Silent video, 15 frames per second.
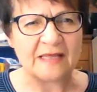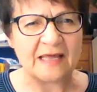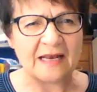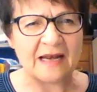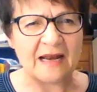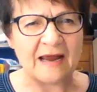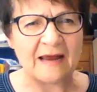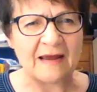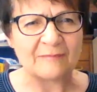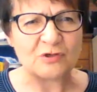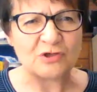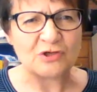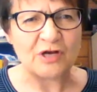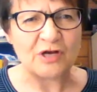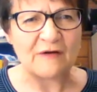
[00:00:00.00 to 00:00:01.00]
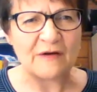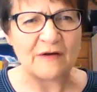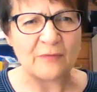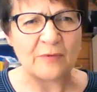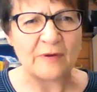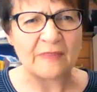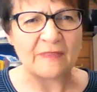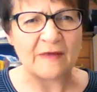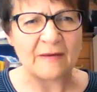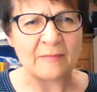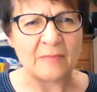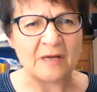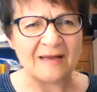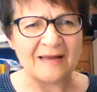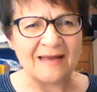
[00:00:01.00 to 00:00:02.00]
that I'm sharing with
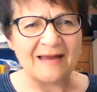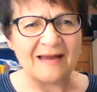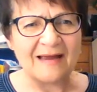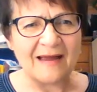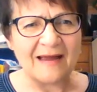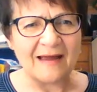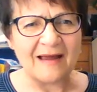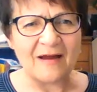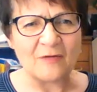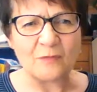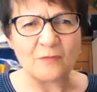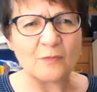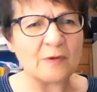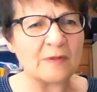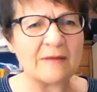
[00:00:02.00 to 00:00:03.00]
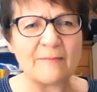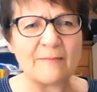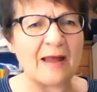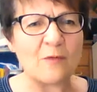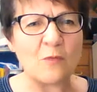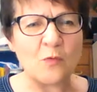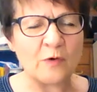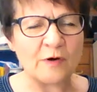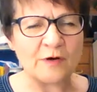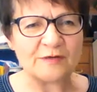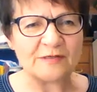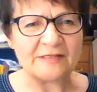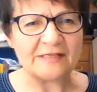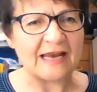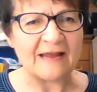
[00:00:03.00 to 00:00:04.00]
them aren't really my words.